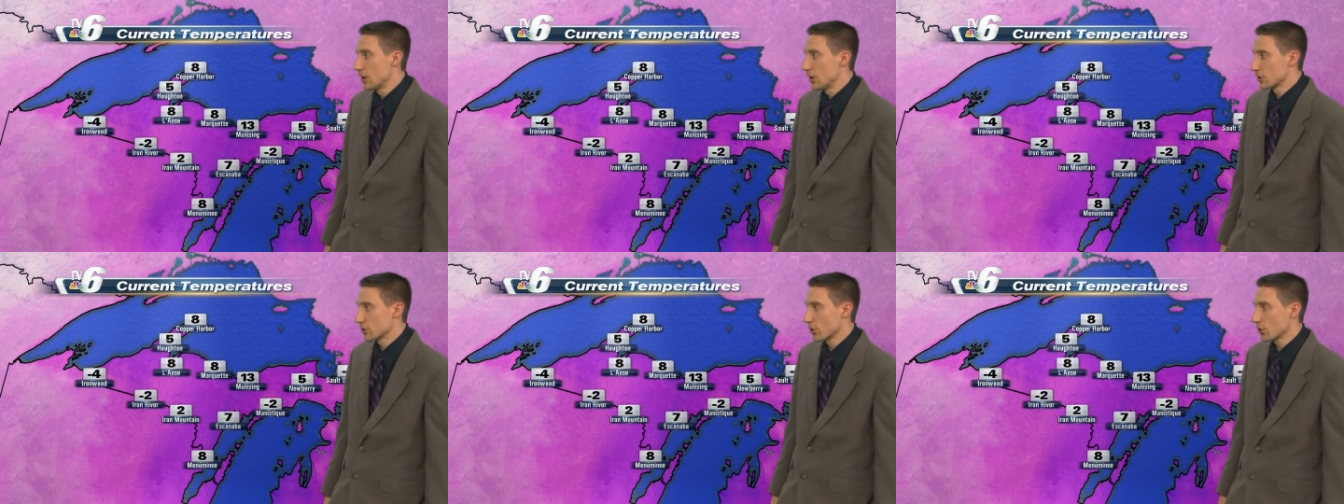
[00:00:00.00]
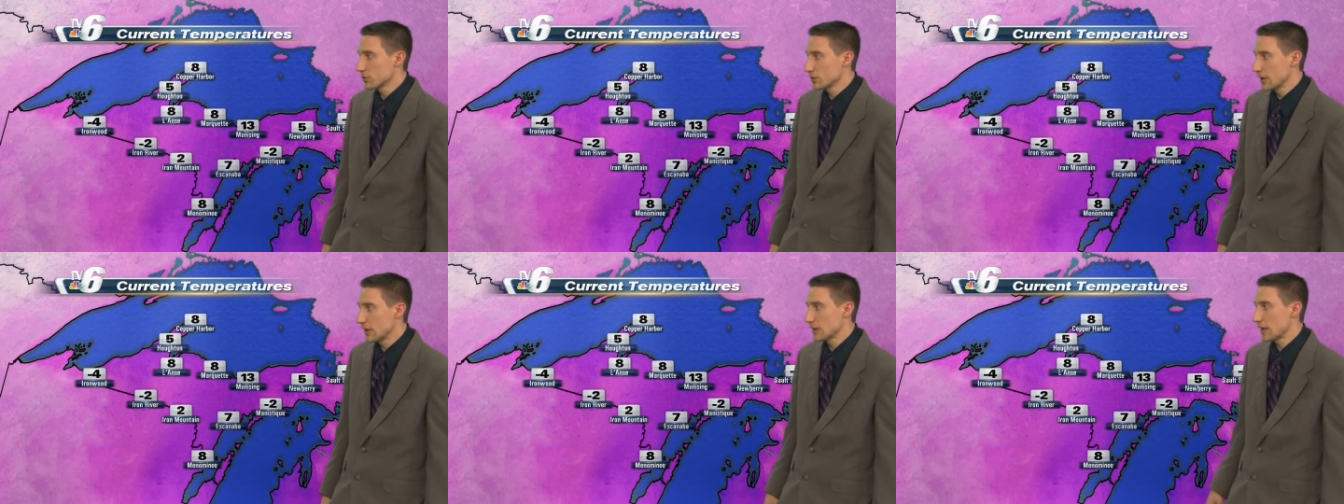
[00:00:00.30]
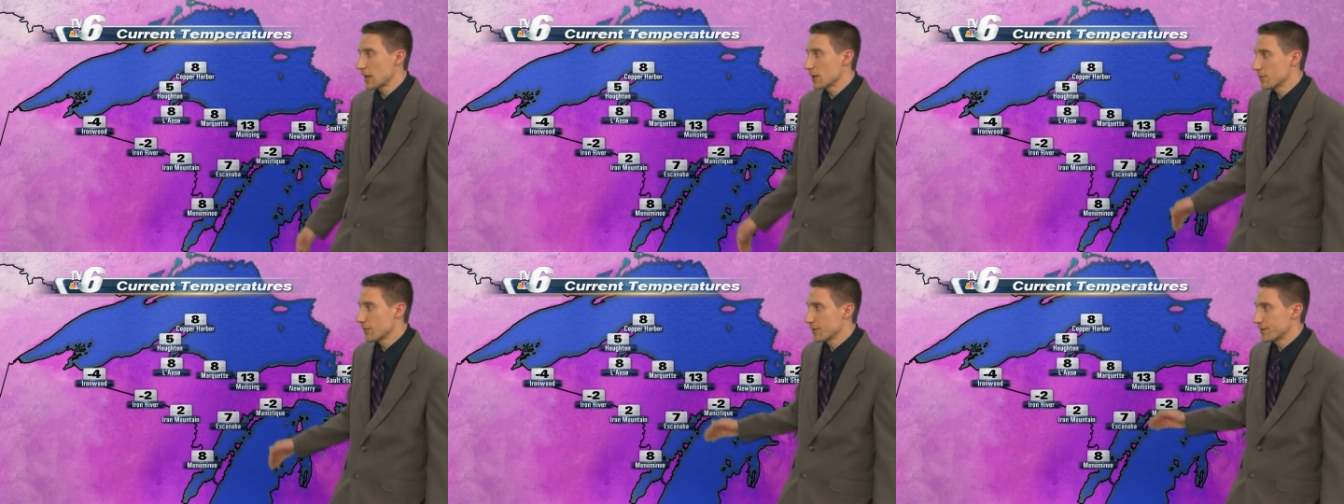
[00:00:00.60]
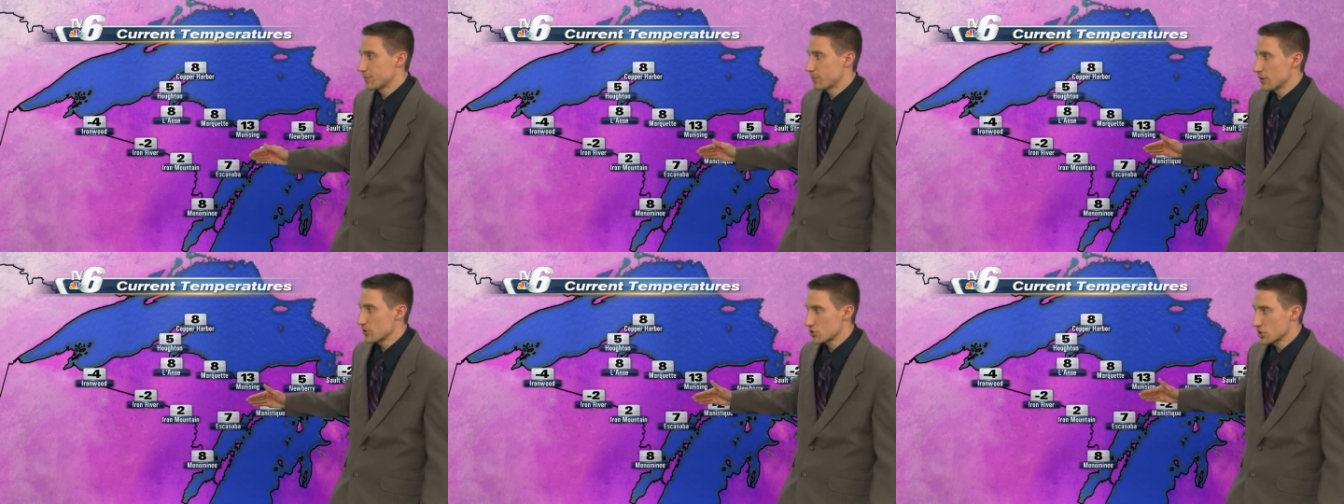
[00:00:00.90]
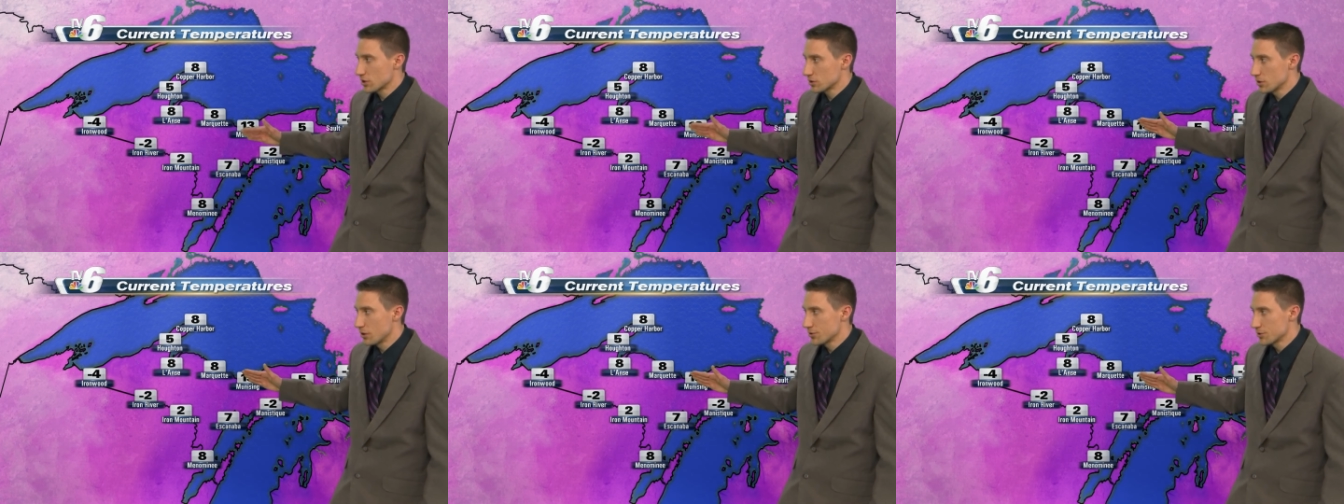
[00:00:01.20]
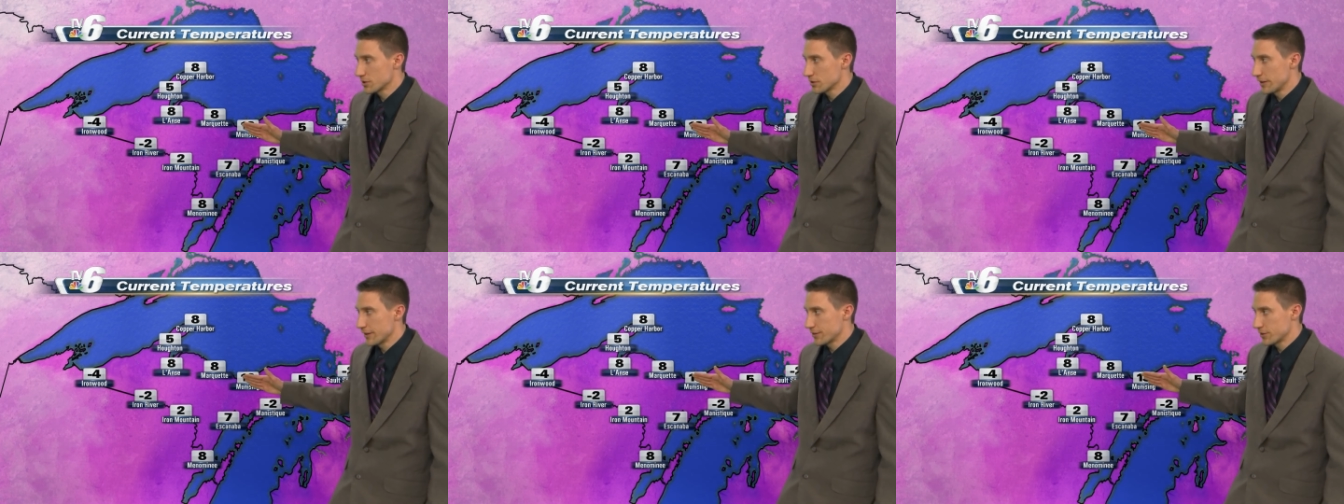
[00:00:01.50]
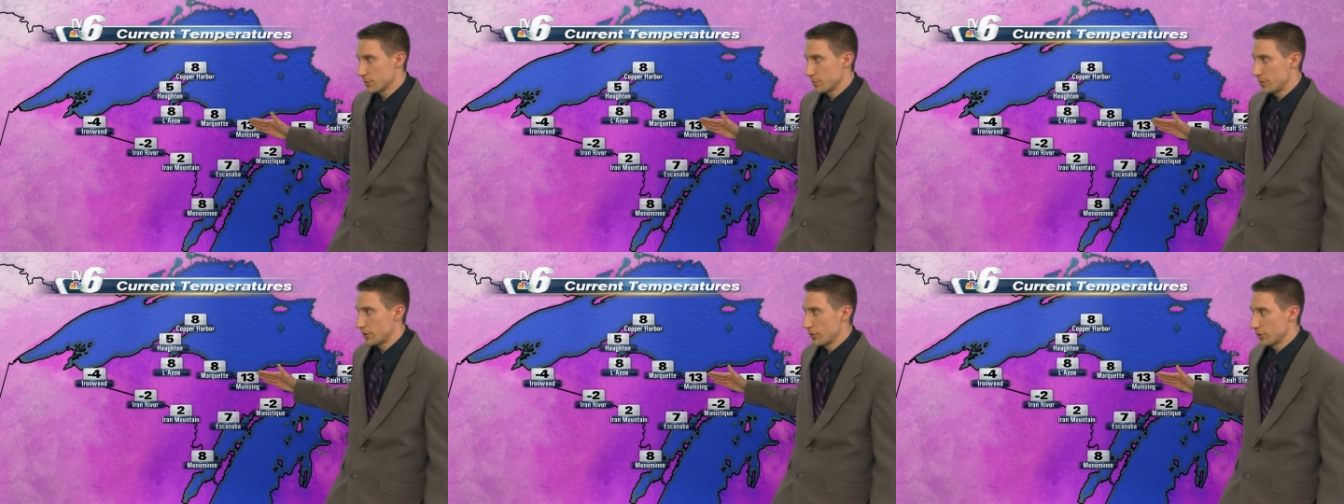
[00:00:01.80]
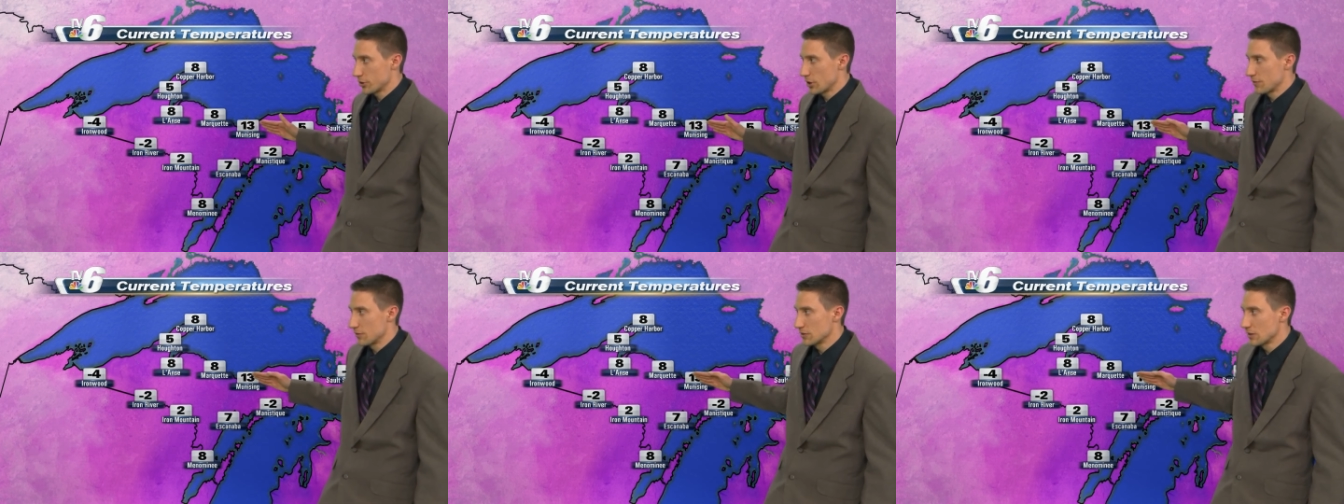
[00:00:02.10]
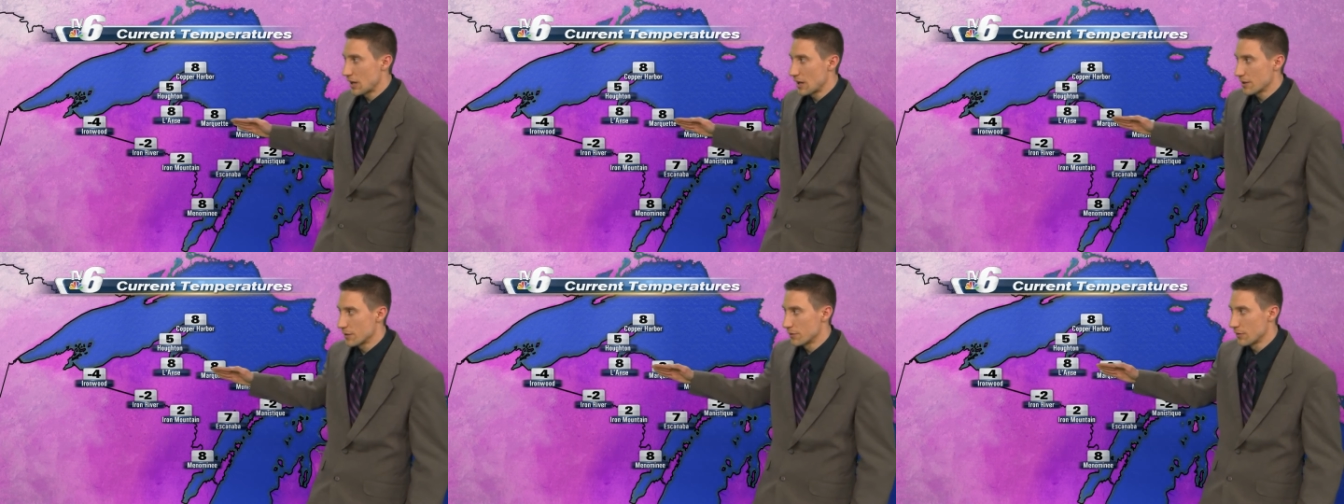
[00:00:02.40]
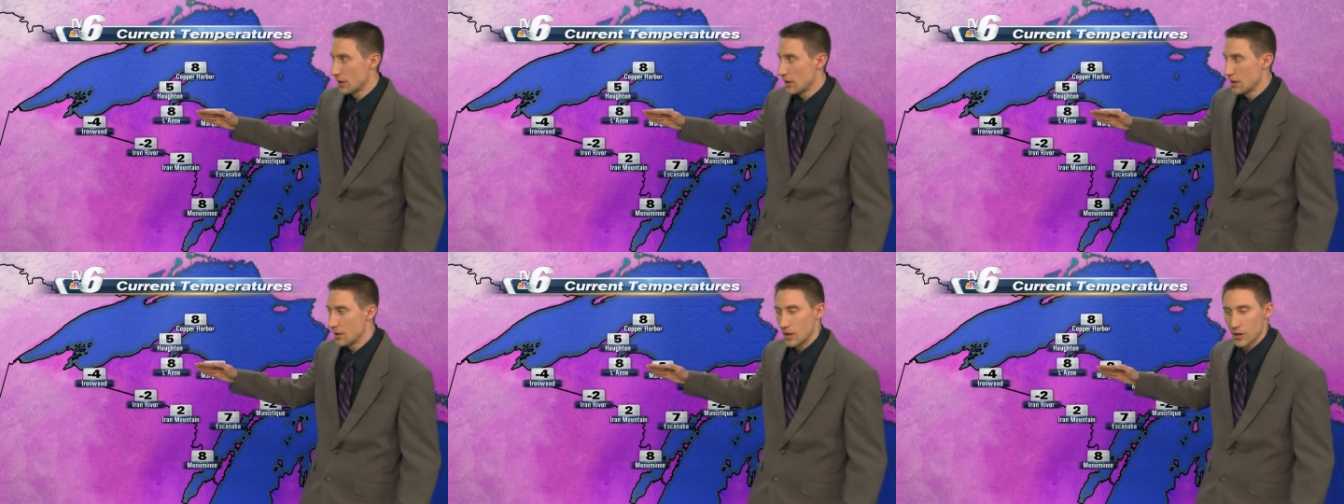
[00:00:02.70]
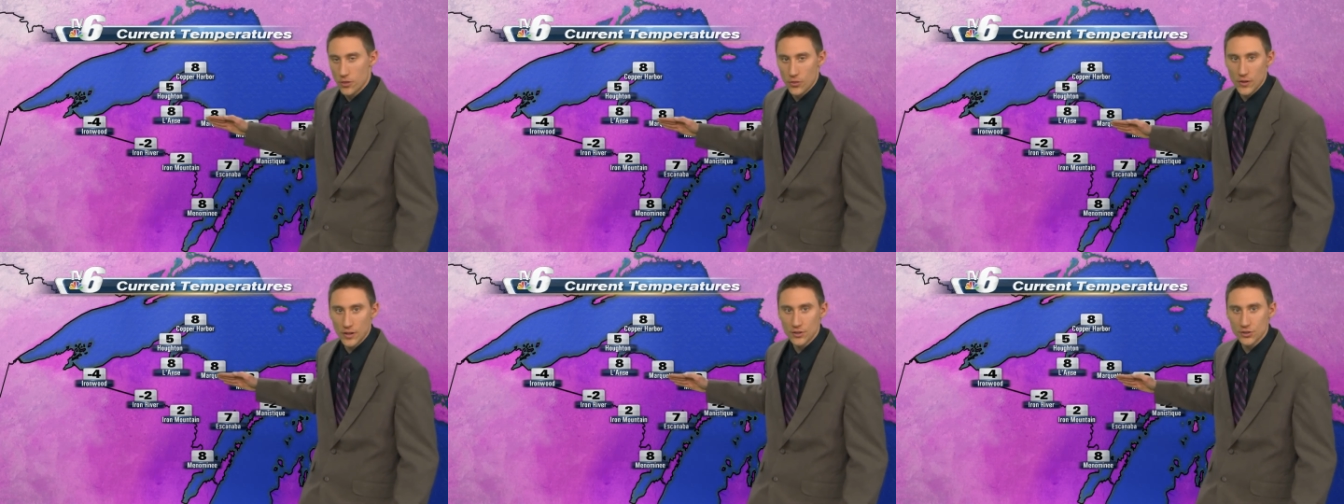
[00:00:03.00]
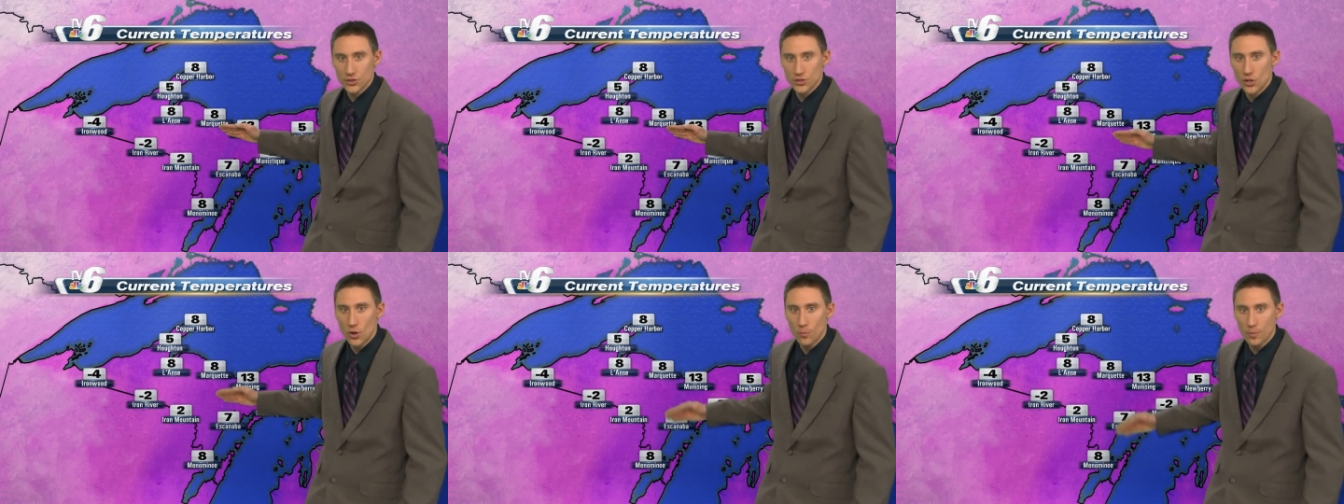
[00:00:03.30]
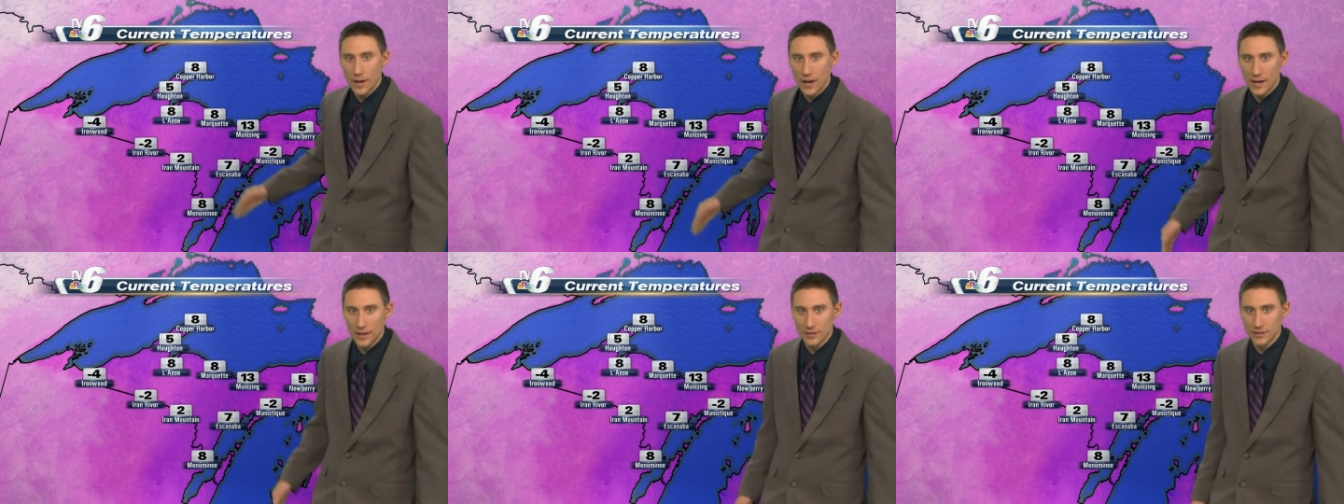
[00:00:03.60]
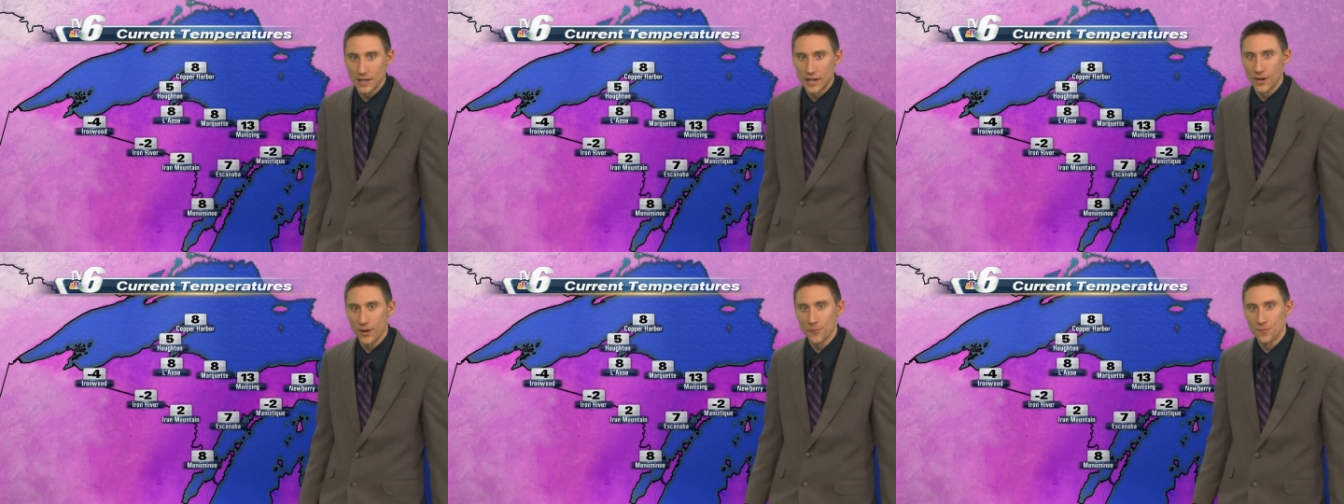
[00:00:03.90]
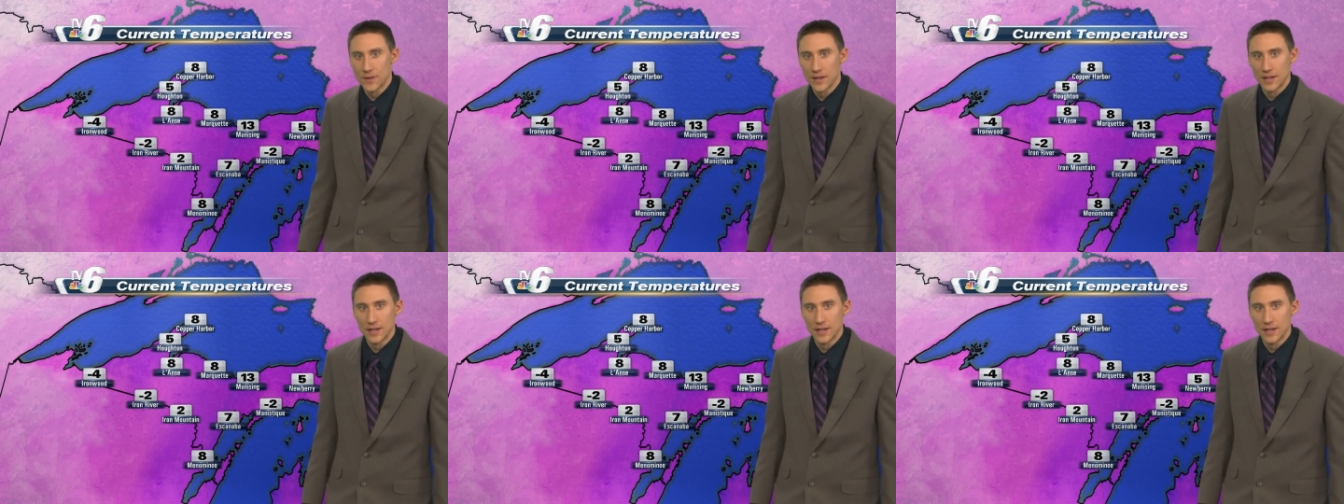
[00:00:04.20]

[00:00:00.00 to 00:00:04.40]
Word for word: Currently, a lot of us, especially close to Lake Superior, have a lot of a thick snowpack now,